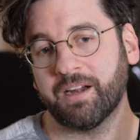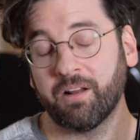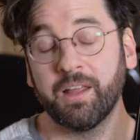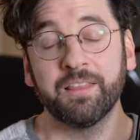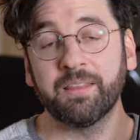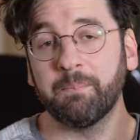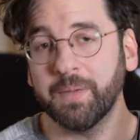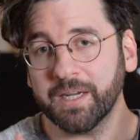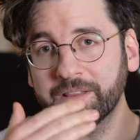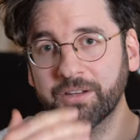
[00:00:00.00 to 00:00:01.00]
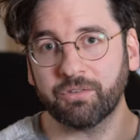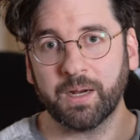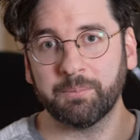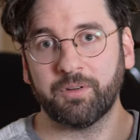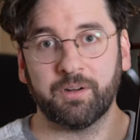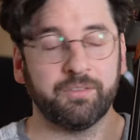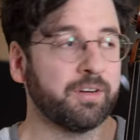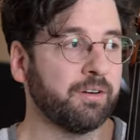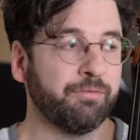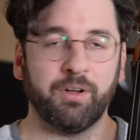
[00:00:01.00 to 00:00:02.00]
there, the minute the tram starts,
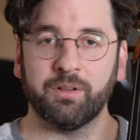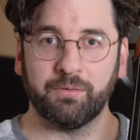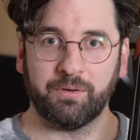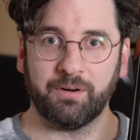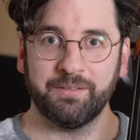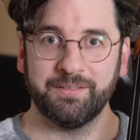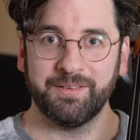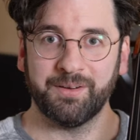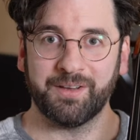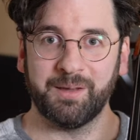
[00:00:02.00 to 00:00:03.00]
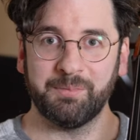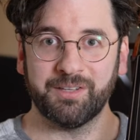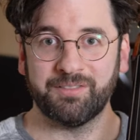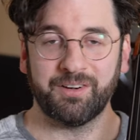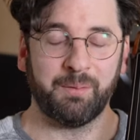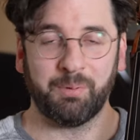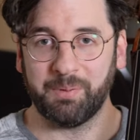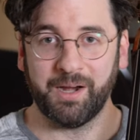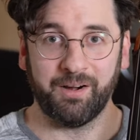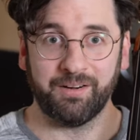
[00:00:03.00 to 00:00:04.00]
you're gonna fall over, okay, because you're not
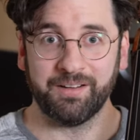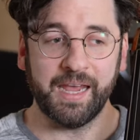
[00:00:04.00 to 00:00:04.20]
prepared.